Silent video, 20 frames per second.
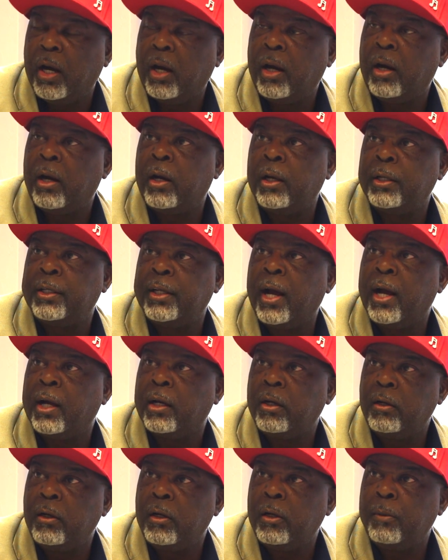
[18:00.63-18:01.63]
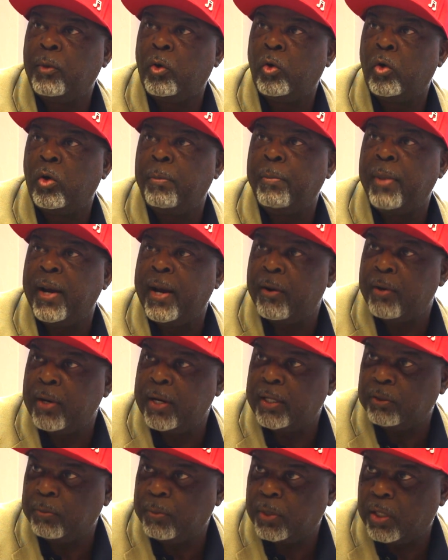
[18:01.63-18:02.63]
uh, dot .com or
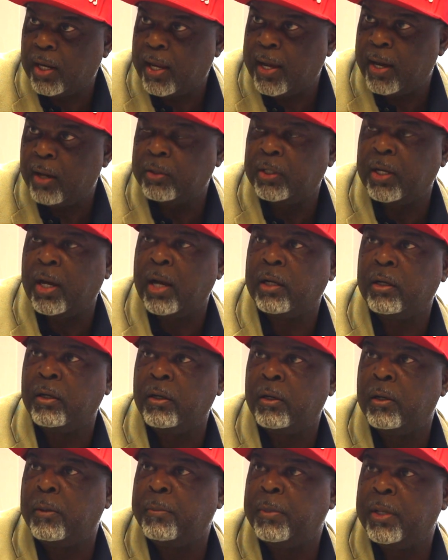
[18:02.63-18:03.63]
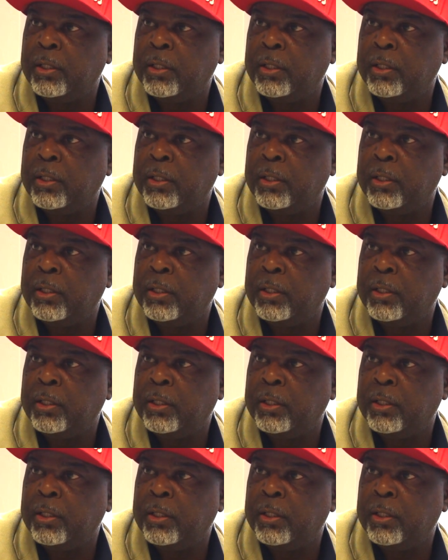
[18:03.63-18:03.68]
com,